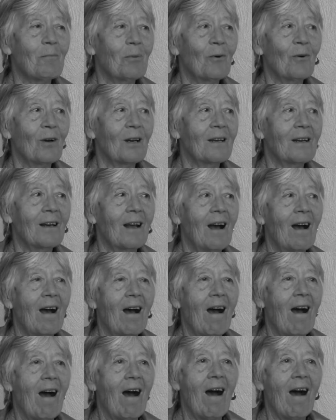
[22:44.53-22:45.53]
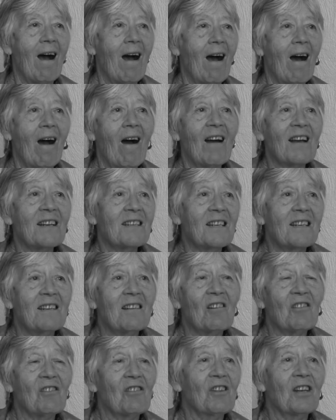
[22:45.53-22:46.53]
point, I
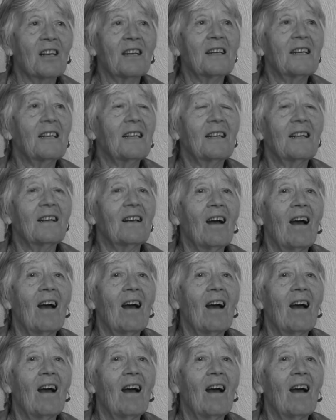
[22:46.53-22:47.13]
didn't think